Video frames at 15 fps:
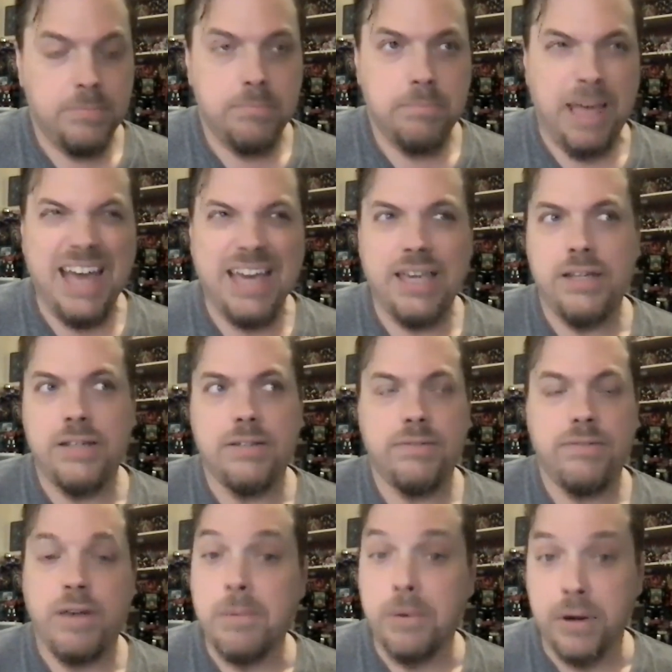back in
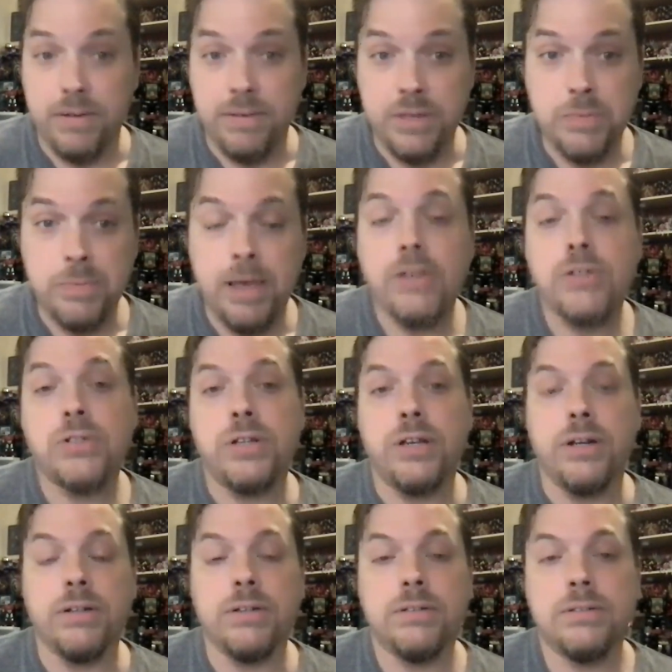February of this past
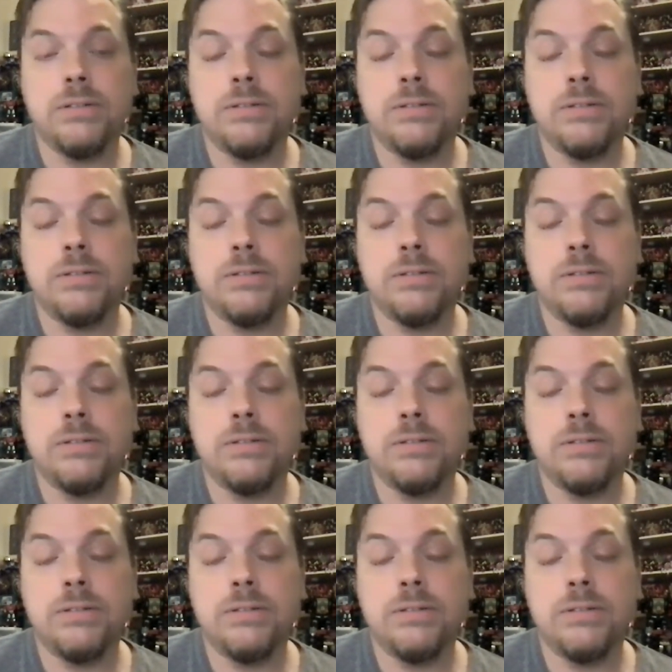year,